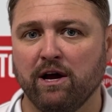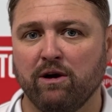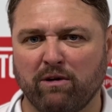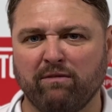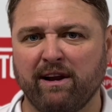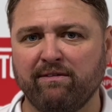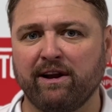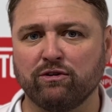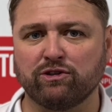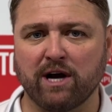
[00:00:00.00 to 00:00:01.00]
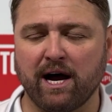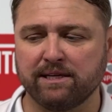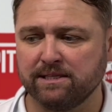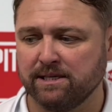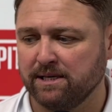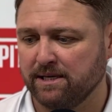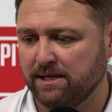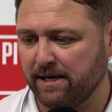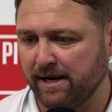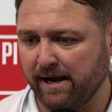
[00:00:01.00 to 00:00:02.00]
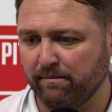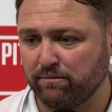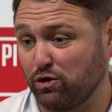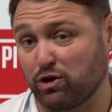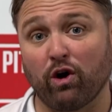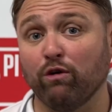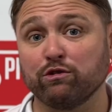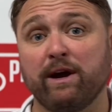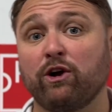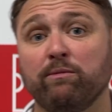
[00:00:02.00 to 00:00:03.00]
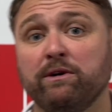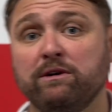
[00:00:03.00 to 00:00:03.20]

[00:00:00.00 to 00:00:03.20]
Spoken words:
we're a very good side. Just the goals weren't coming,